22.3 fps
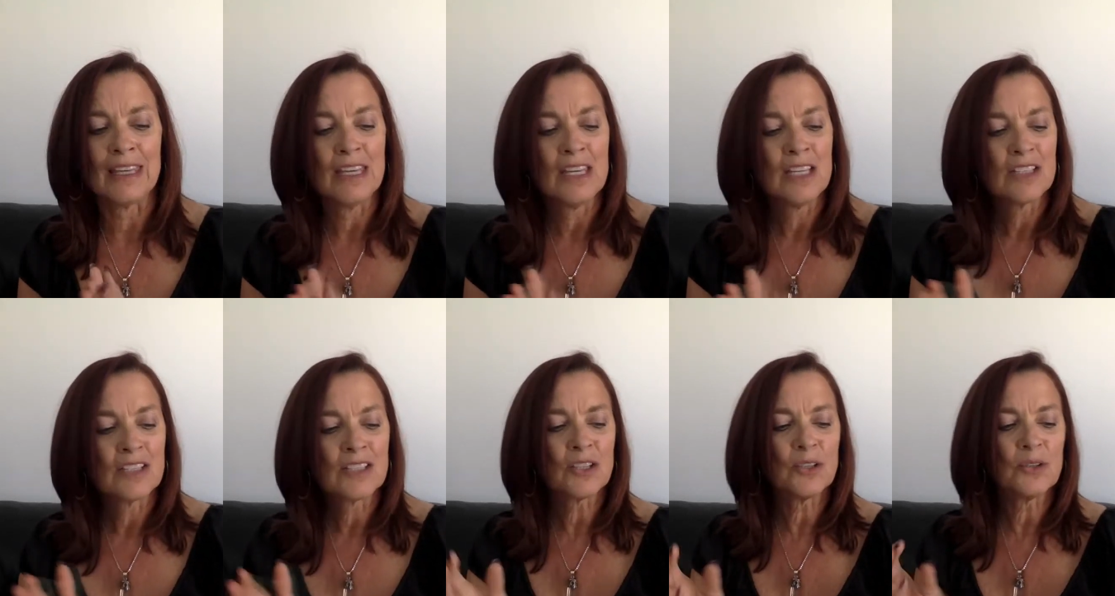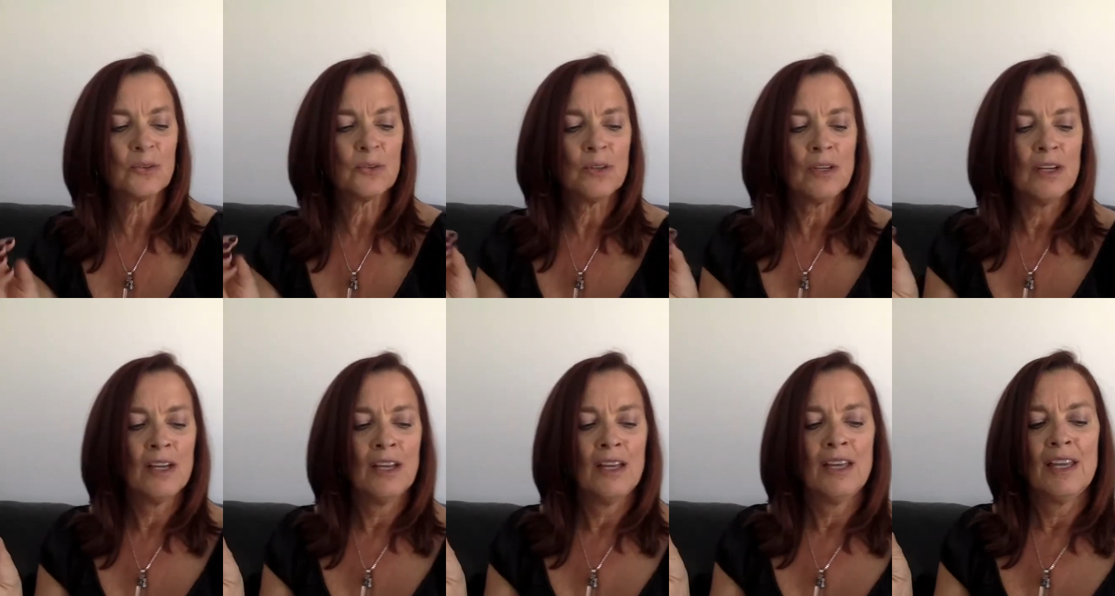So
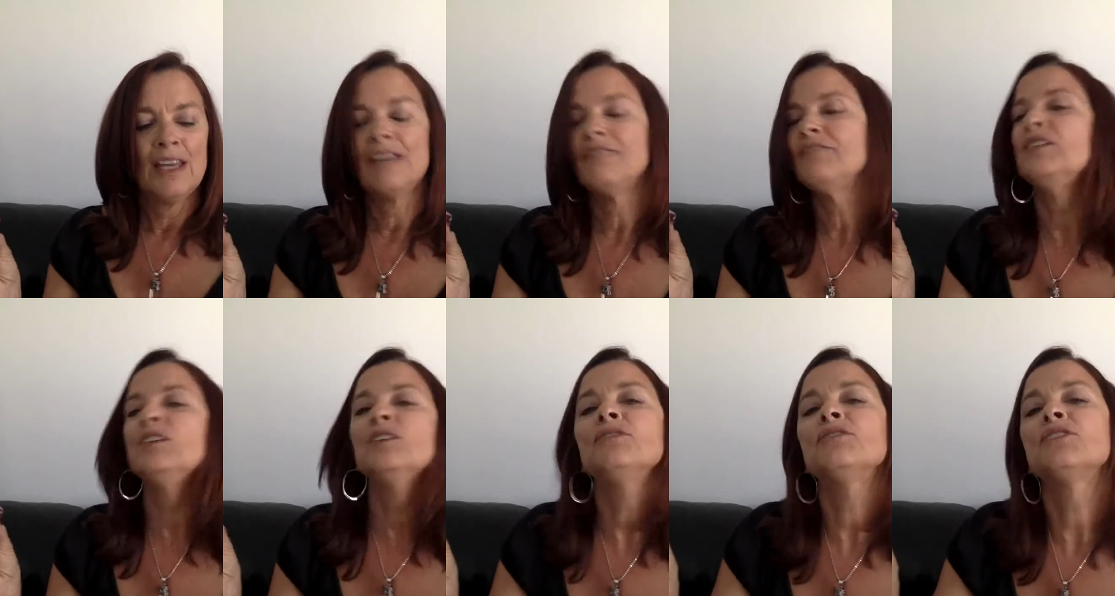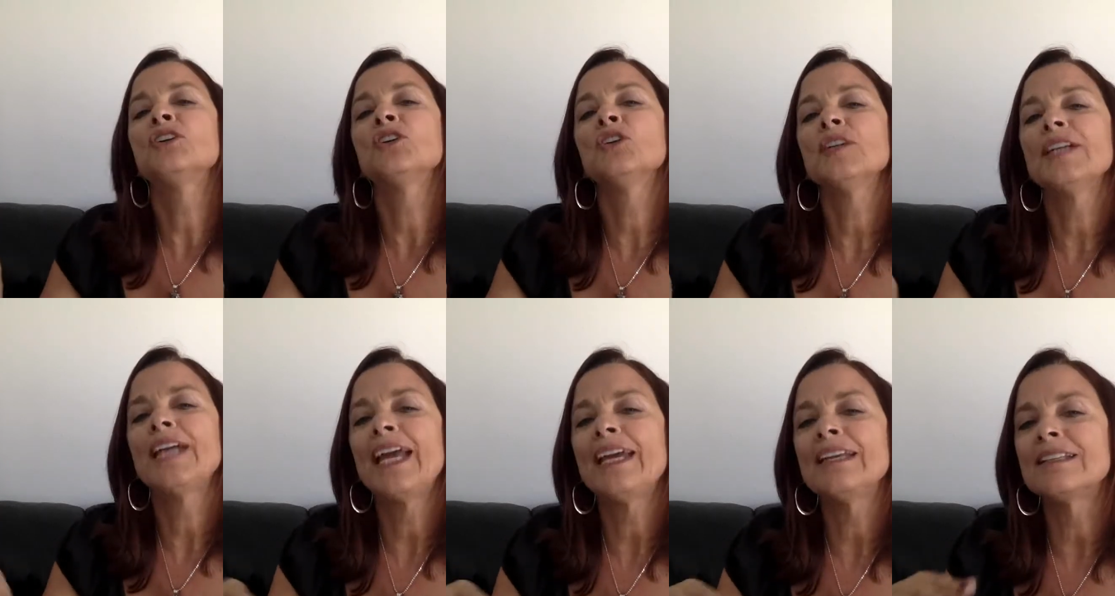if you've
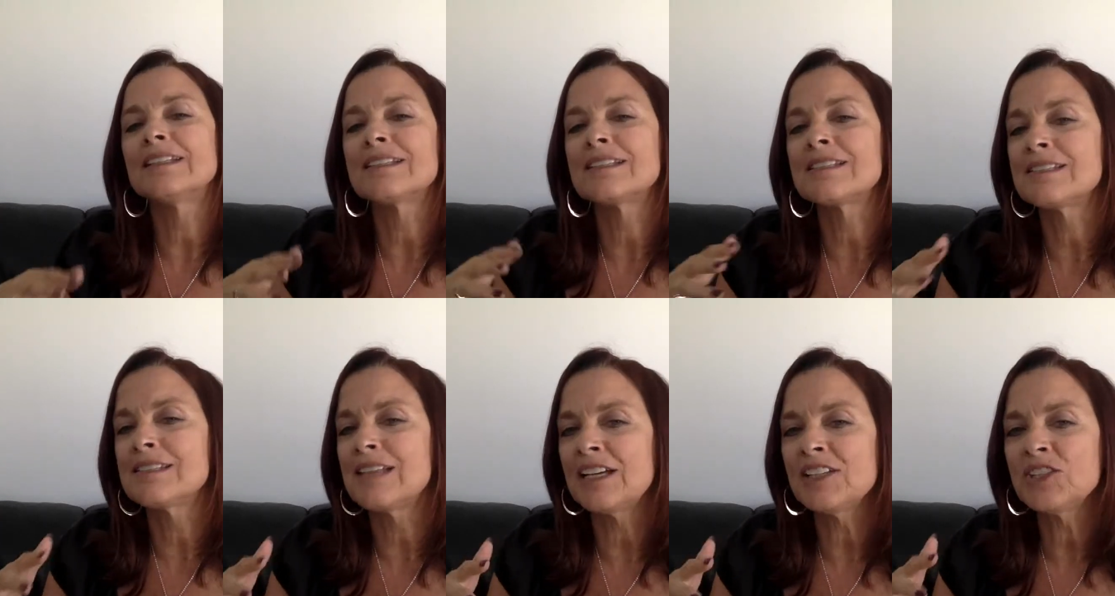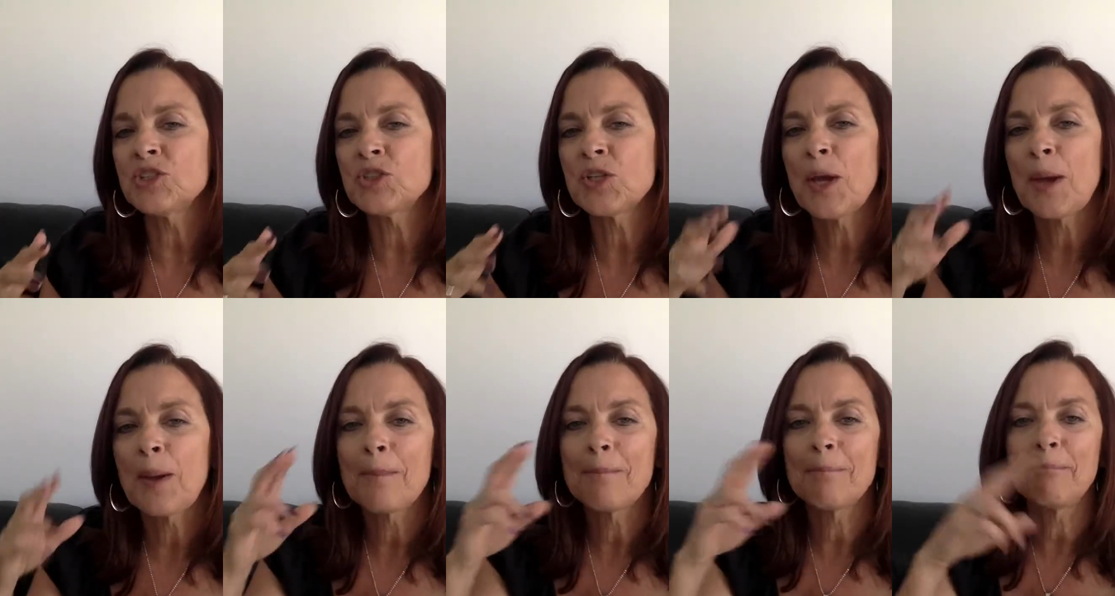created such
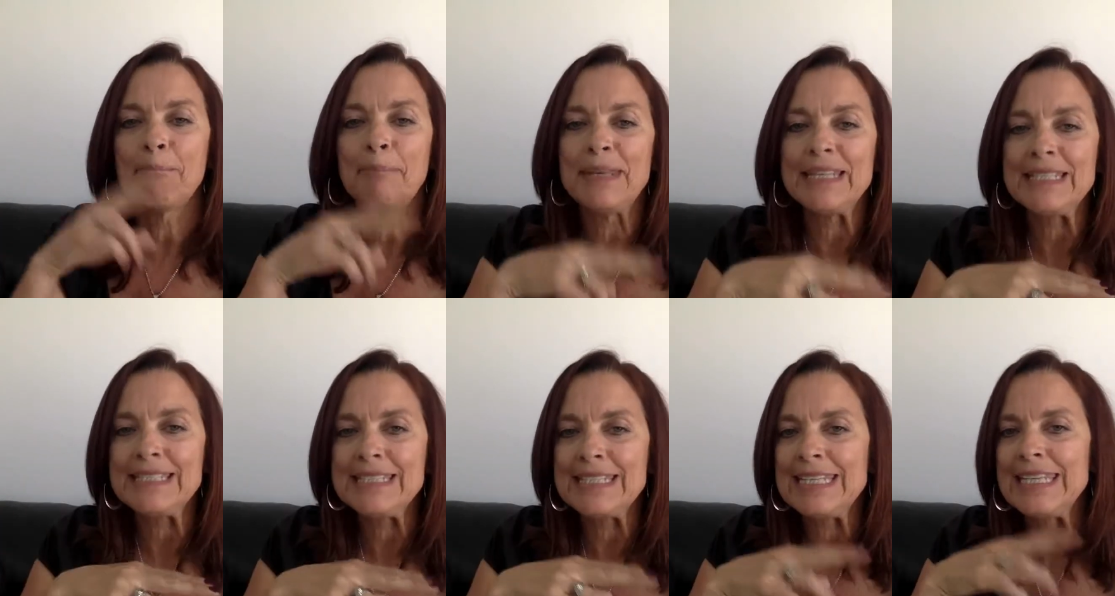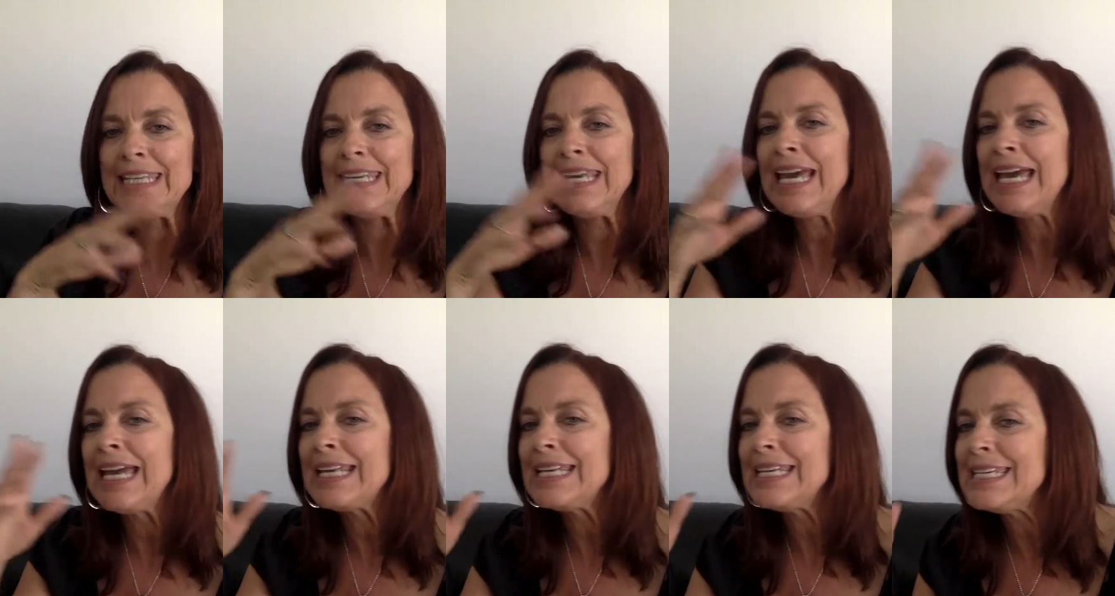
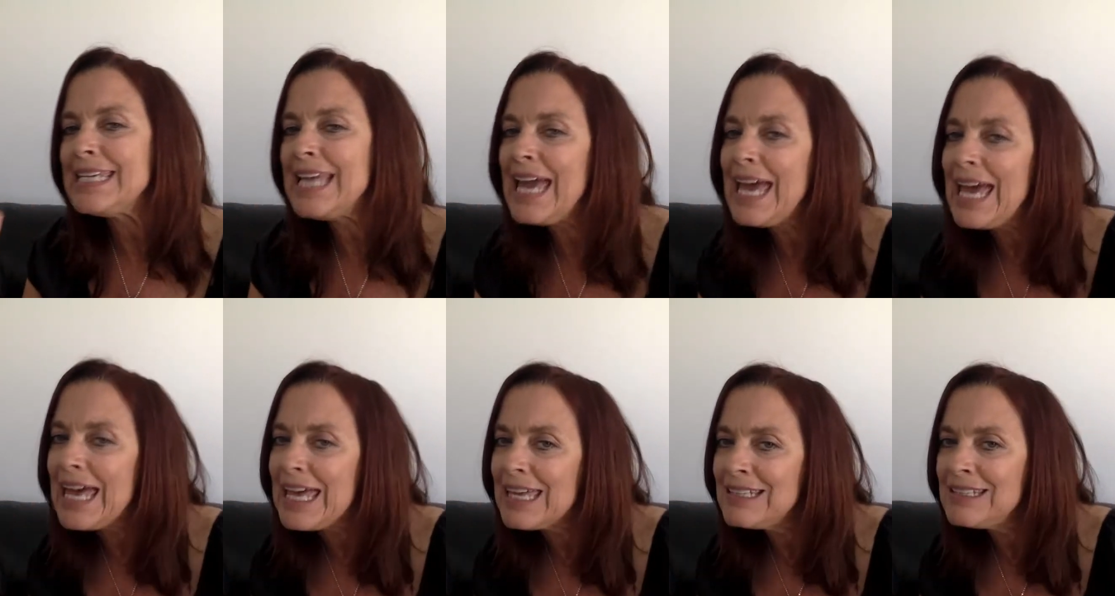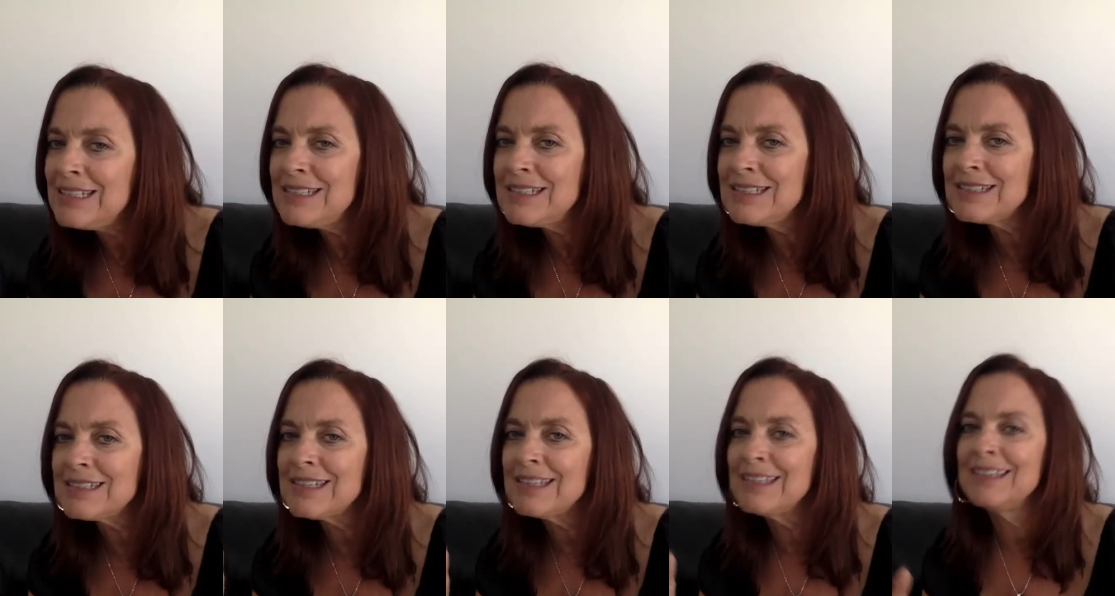
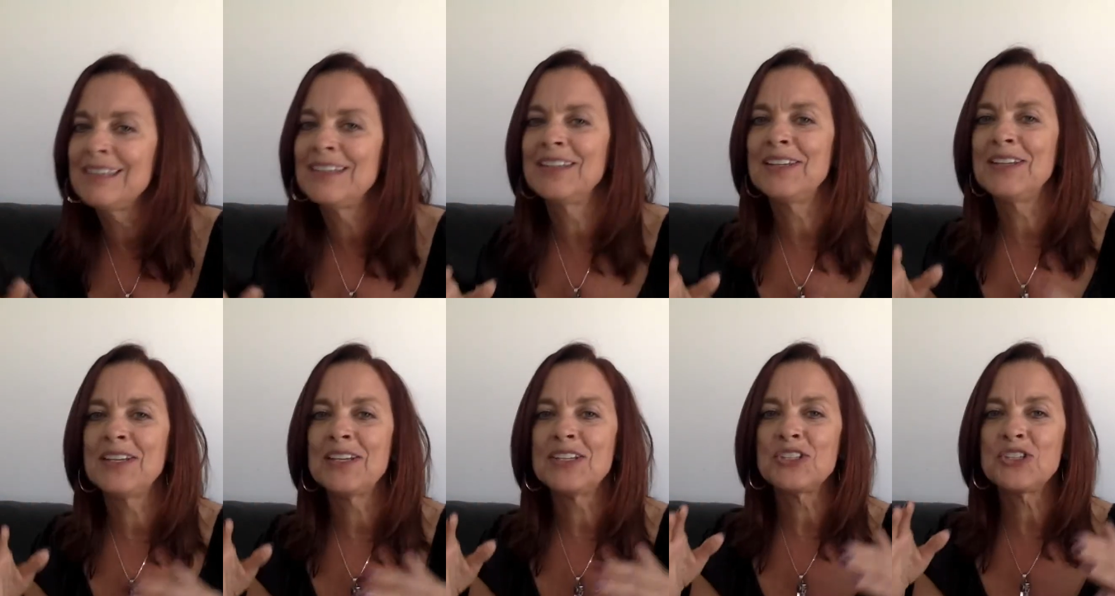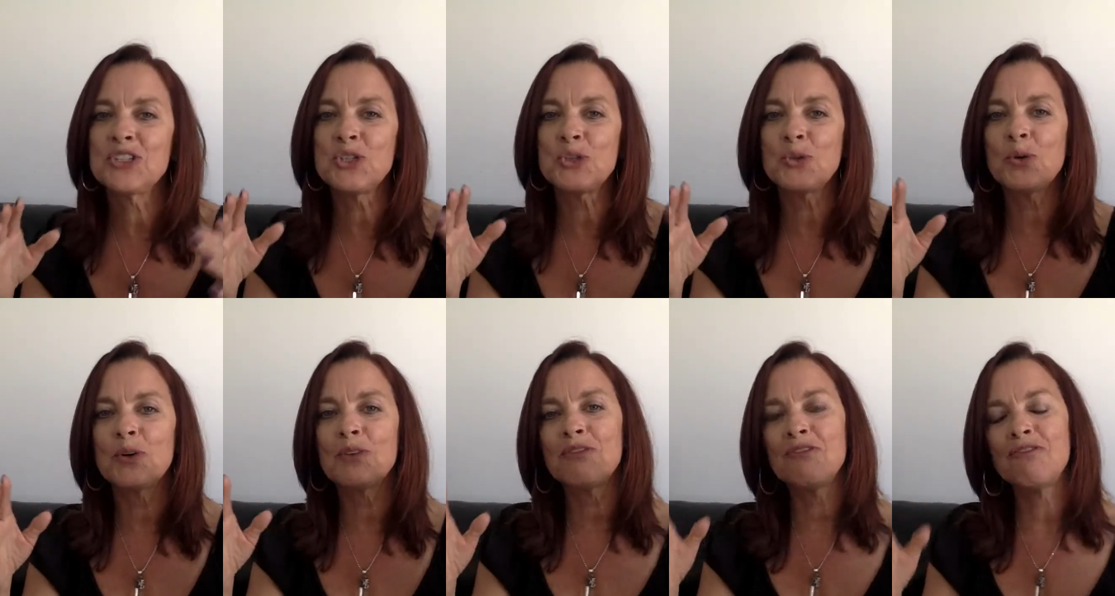busyness
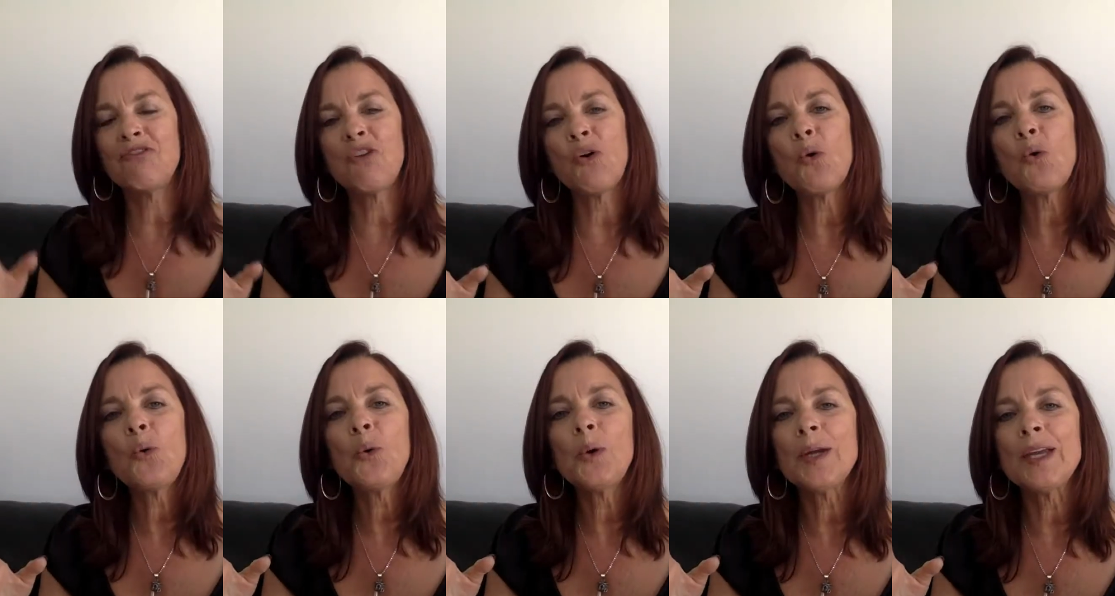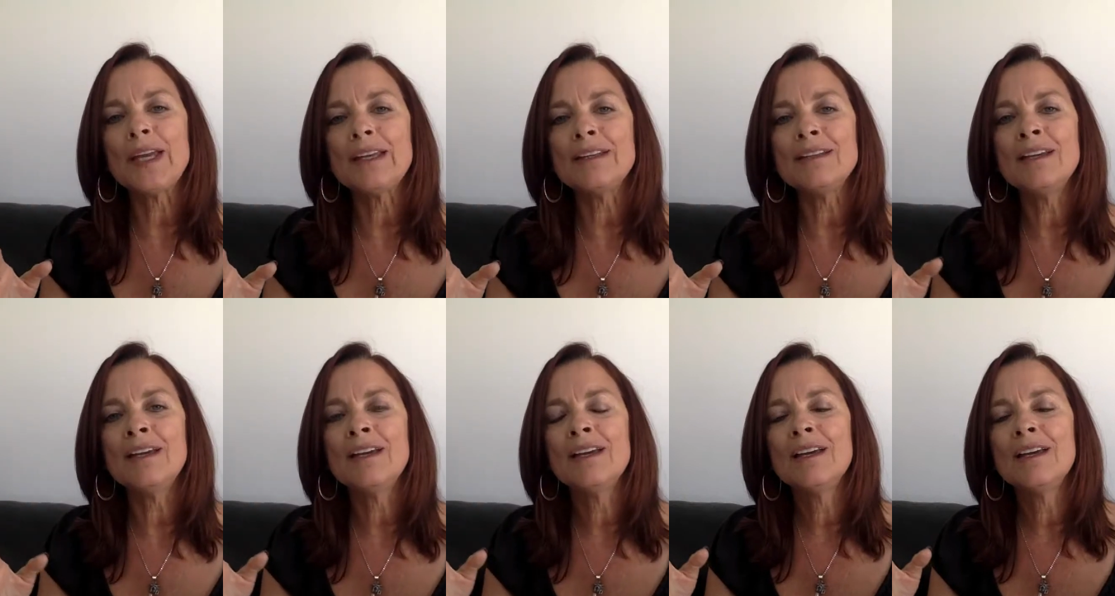to avoid